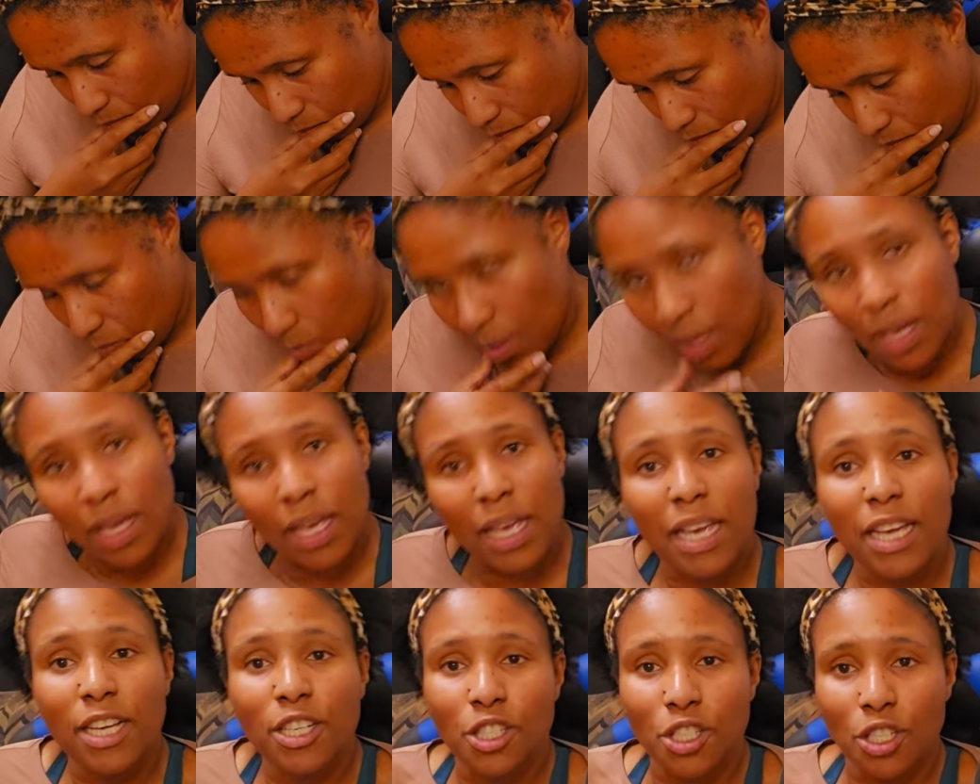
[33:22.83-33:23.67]
the
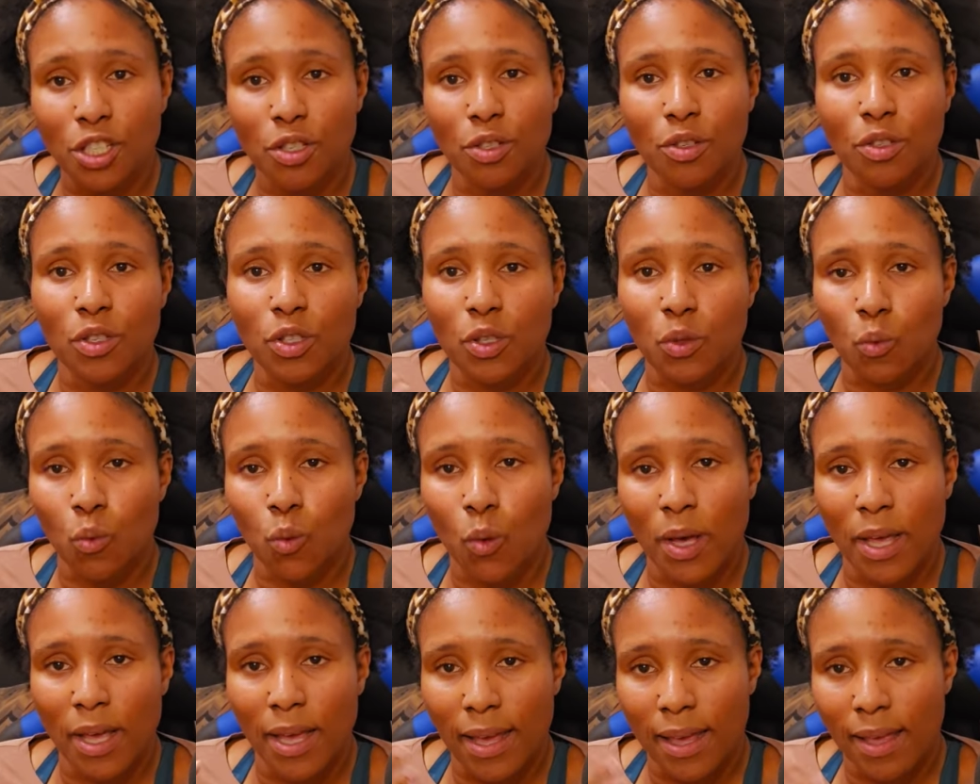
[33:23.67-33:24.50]
issues
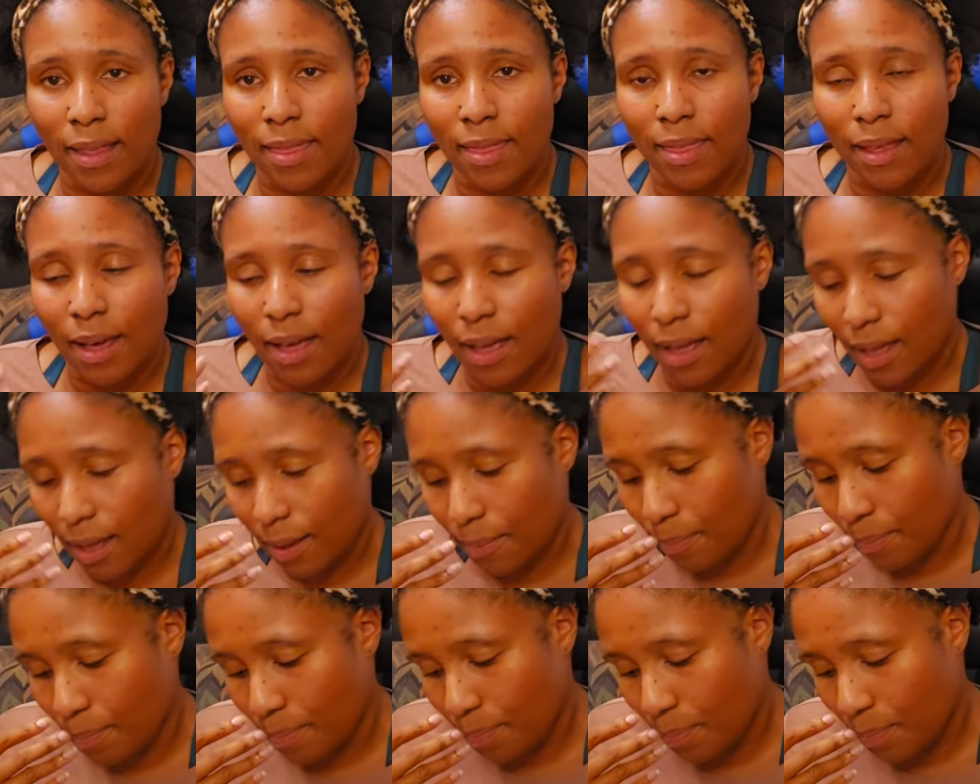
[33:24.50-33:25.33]
with
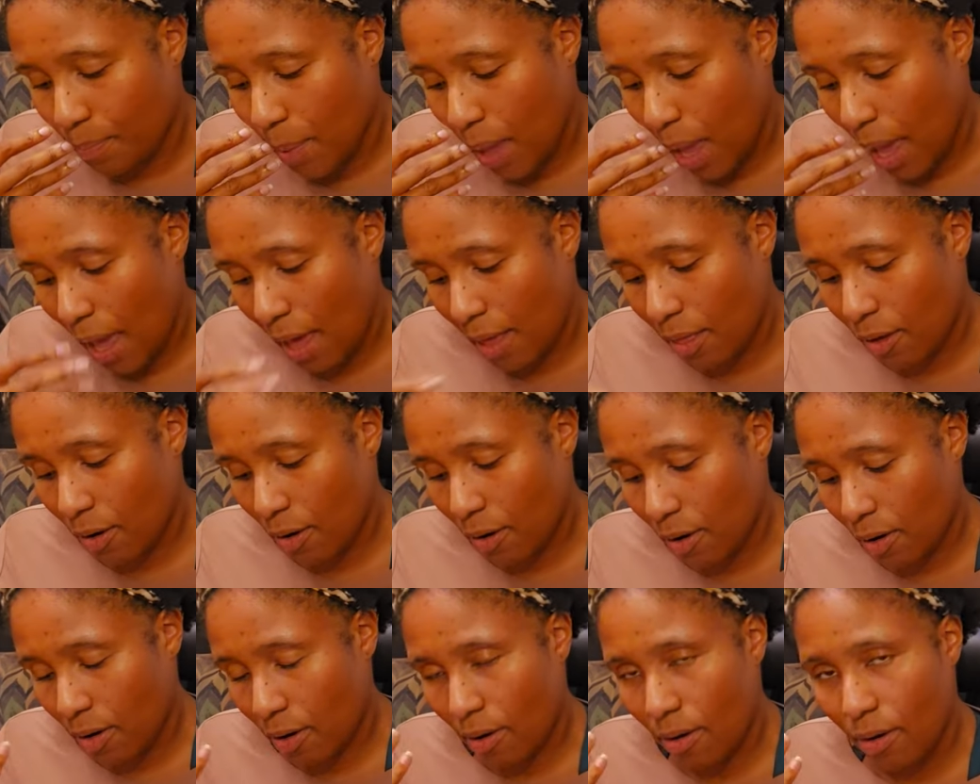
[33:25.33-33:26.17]
um,
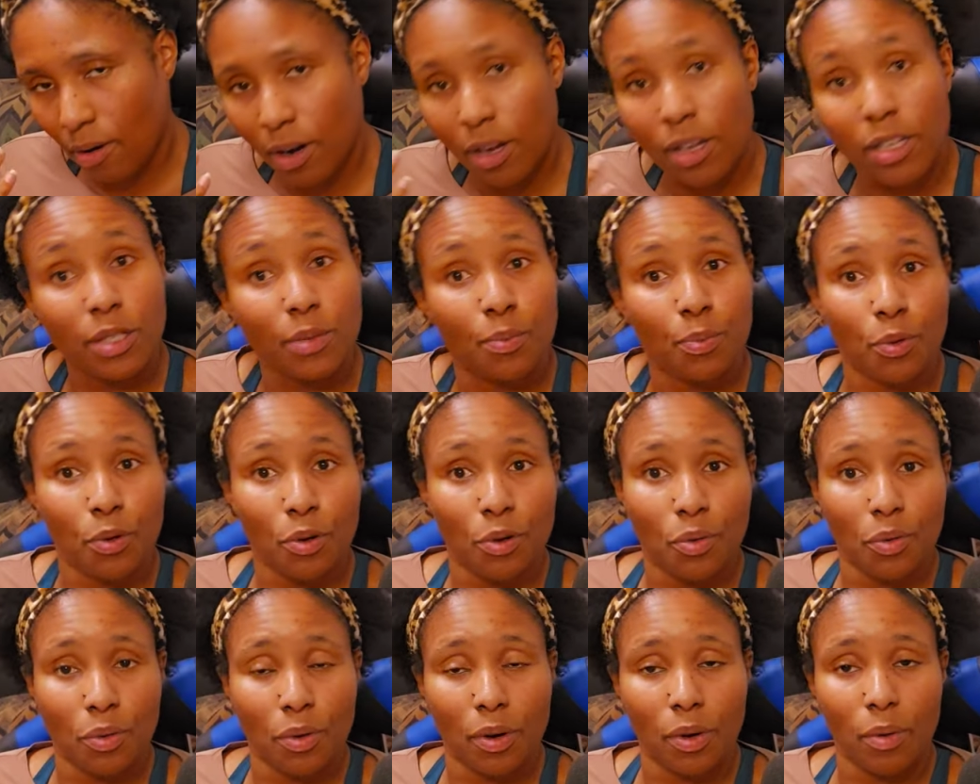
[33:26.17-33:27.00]
Heather is
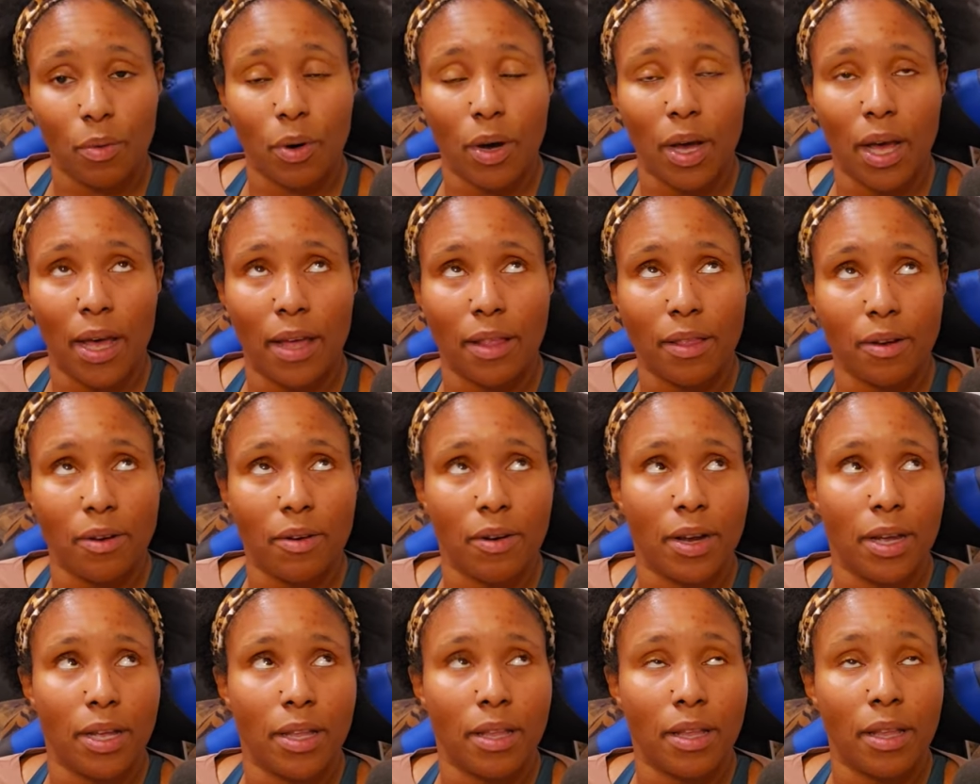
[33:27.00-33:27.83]
brew. Well, Heather
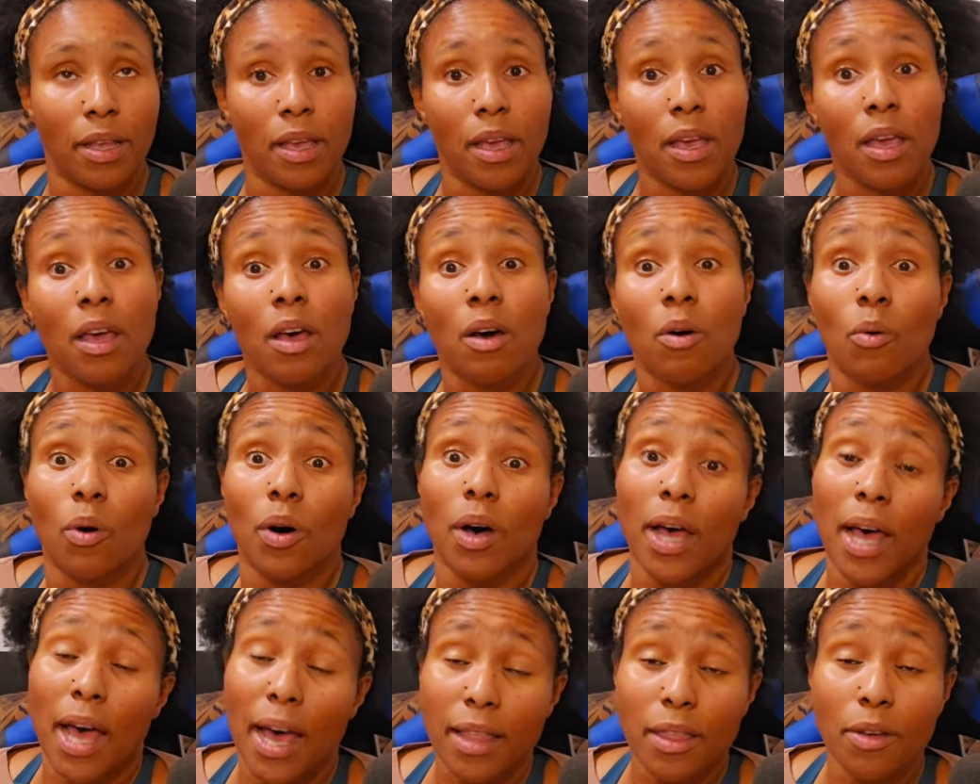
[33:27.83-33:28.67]
and
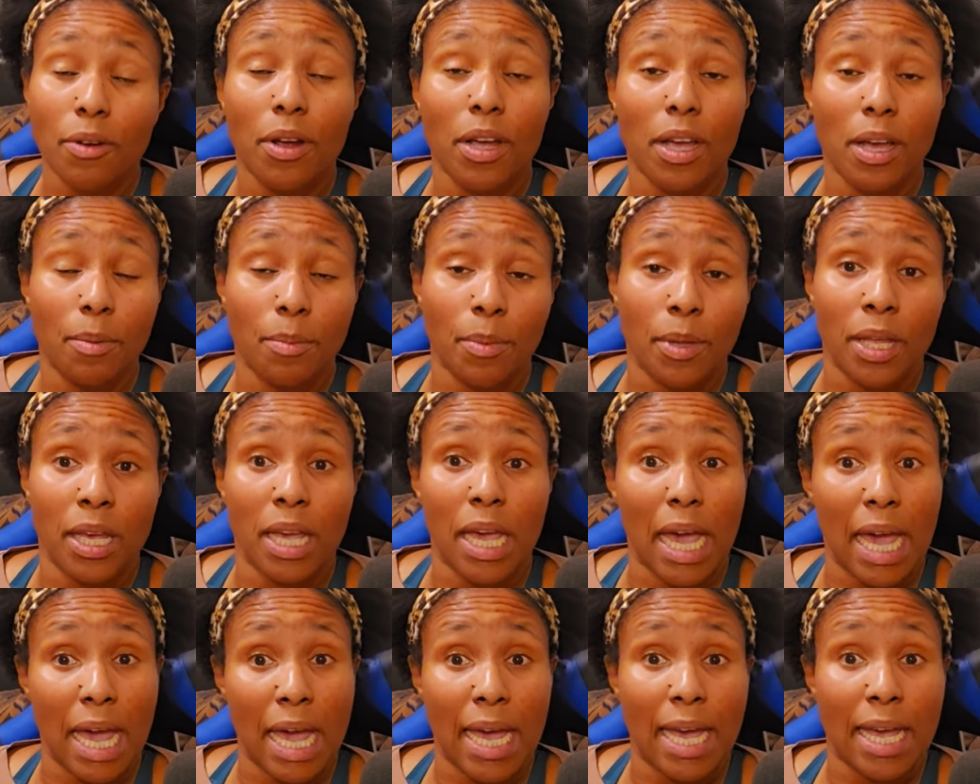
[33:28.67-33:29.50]
well, Heather, Emily,
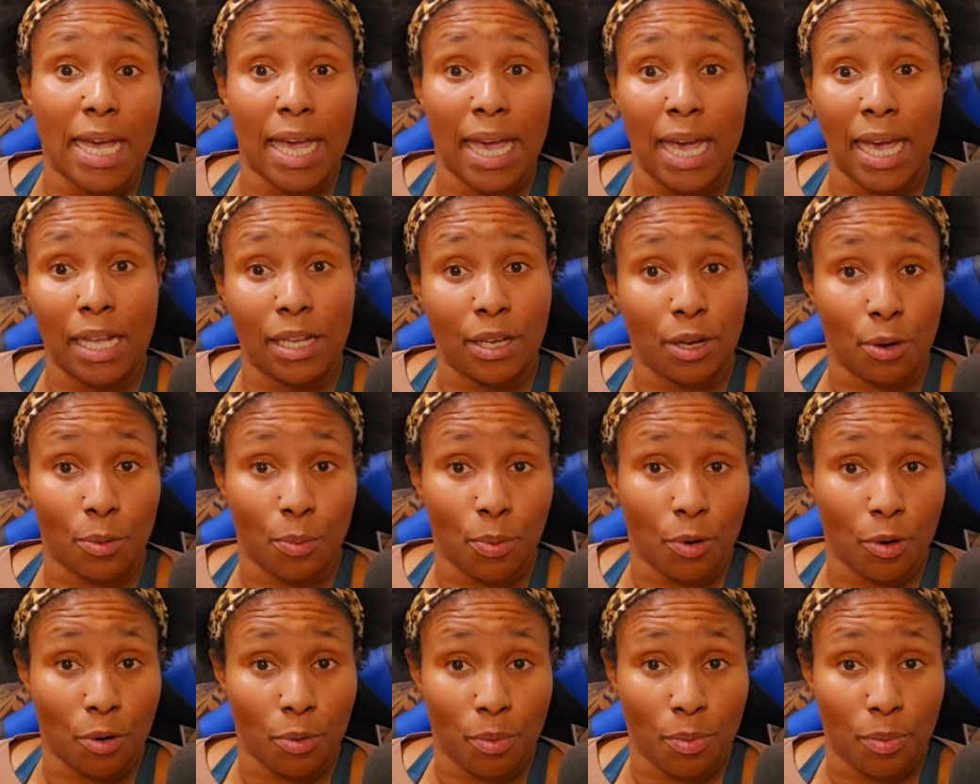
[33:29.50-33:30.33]
and Katie are
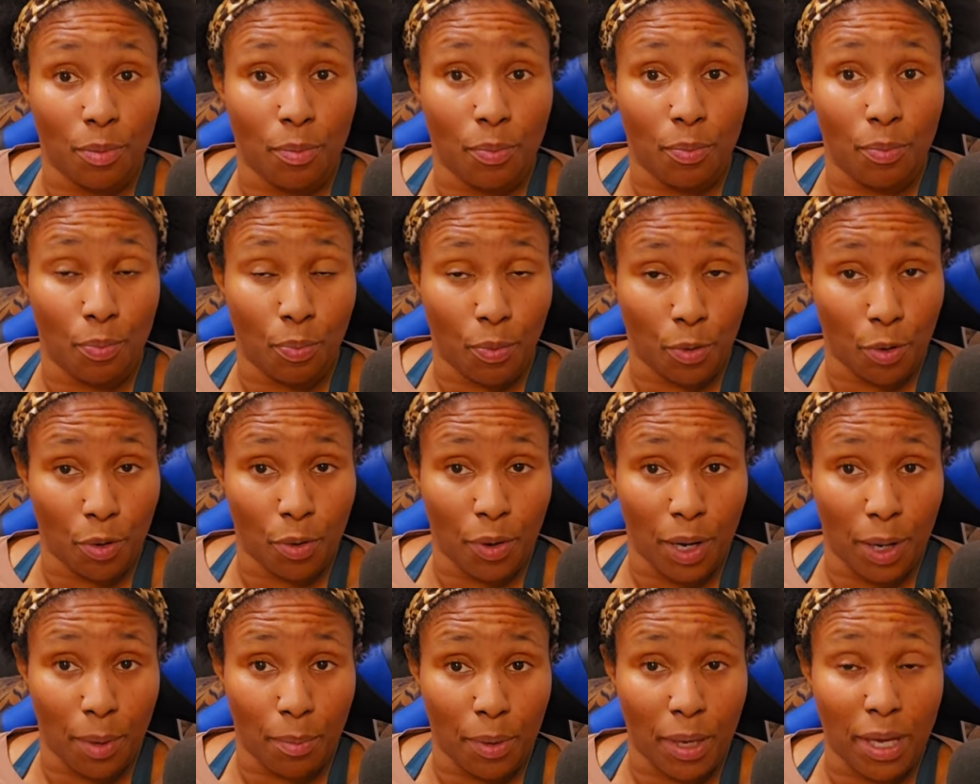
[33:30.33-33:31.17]
brew-
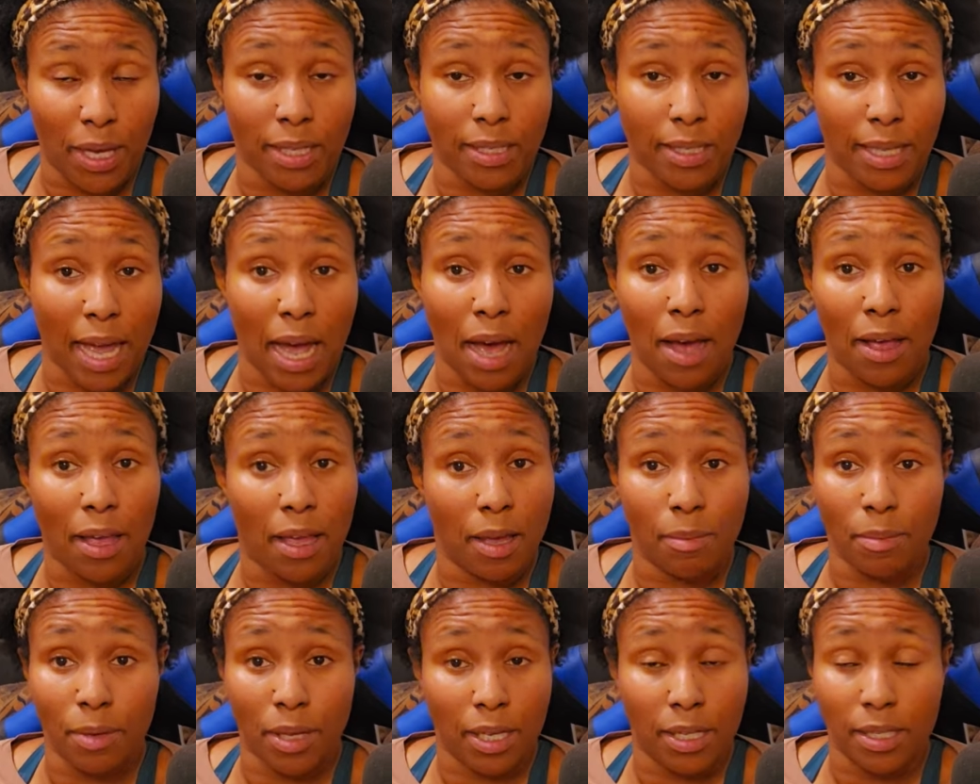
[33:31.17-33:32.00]
brewing because now
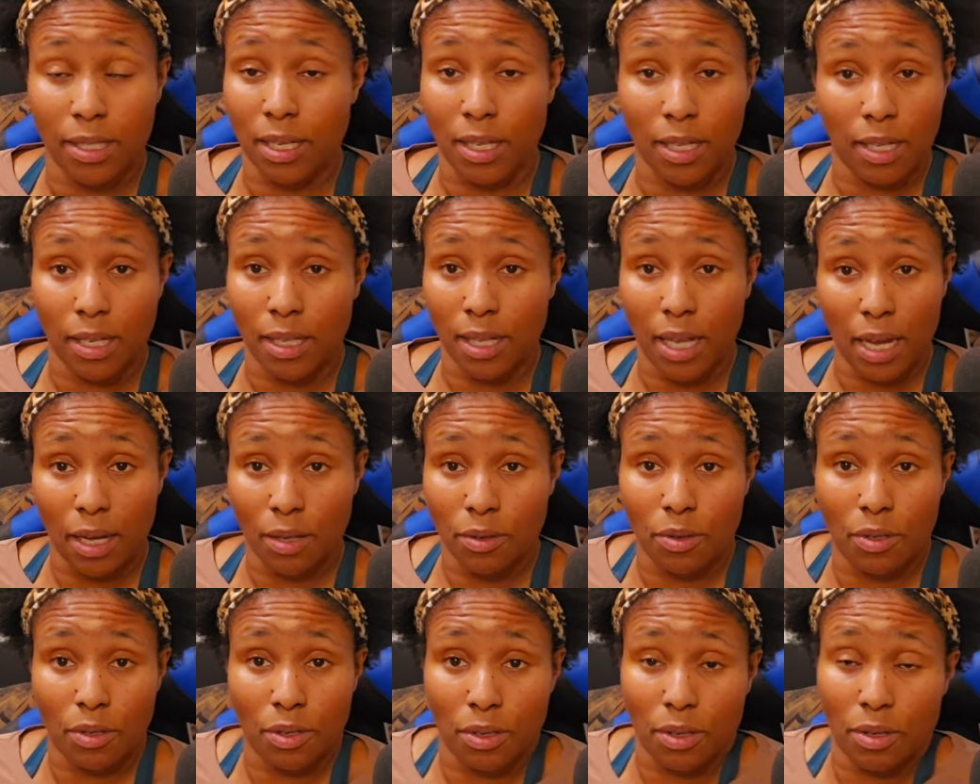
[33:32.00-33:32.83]
Emily's in it now
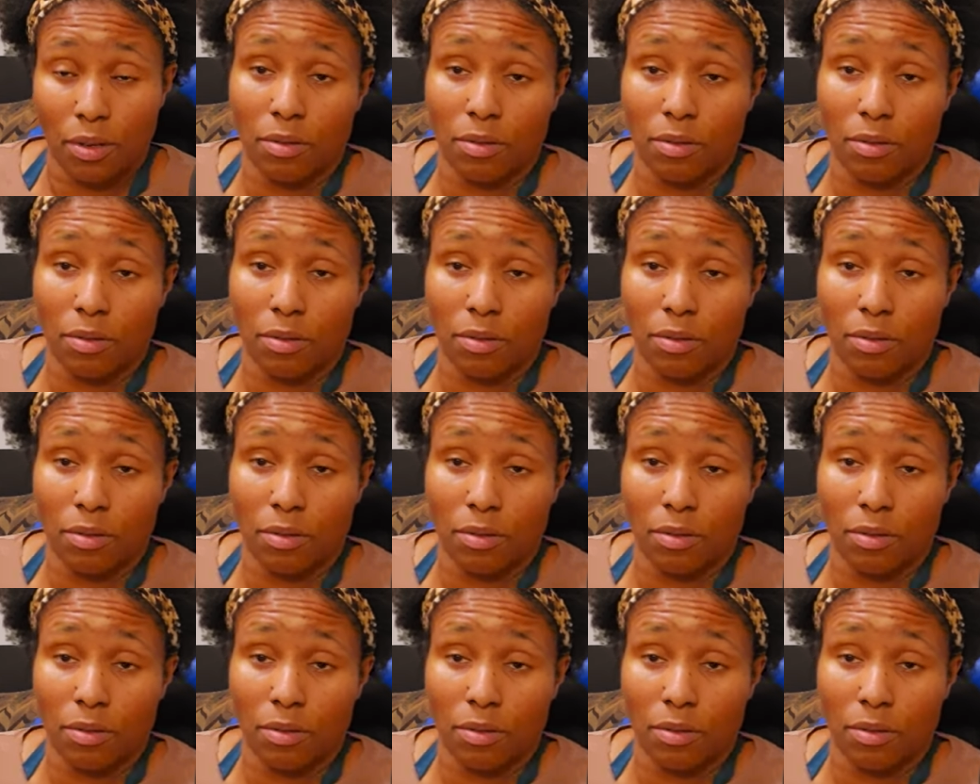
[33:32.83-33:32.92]
too.